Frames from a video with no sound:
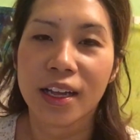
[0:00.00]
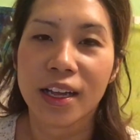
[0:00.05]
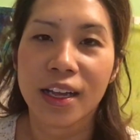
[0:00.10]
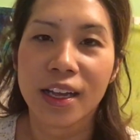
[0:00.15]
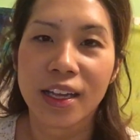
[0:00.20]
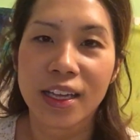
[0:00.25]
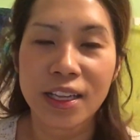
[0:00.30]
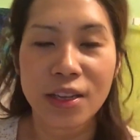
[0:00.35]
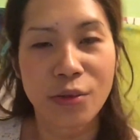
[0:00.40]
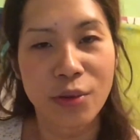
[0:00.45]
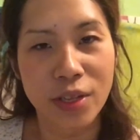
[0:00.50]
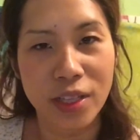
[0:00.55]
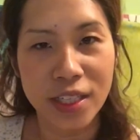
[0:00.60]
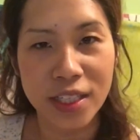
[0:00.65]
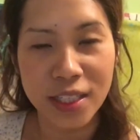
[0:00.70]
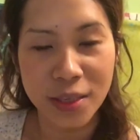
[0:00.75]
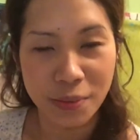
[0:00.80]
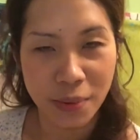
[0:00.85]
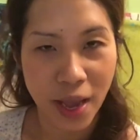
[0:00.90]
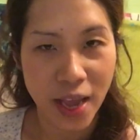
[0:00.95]
it really
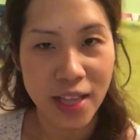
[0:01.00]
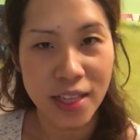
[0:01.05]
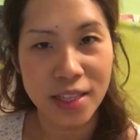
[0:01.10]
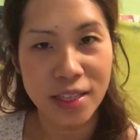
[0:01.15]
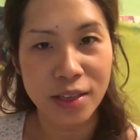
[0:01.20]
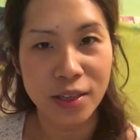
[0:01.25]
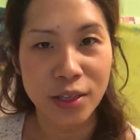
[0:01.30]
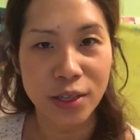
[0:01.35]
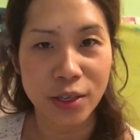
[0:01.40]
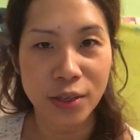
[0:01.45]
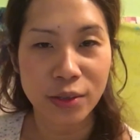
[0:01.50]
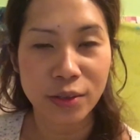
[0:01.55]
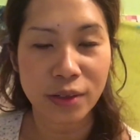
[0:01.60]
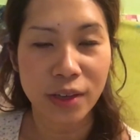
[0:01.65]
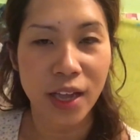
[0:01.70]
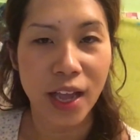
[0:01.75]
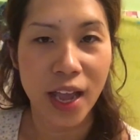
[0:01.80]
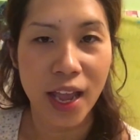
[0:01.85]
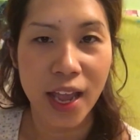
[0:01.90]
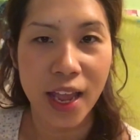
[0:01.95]
depends on you,
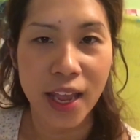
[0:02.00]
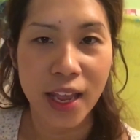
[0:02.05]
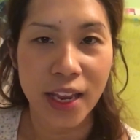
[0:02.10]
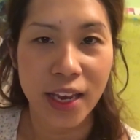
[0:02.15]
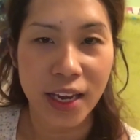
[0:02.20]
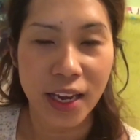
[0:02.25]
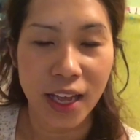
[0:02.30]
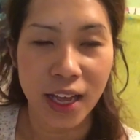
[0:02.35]
and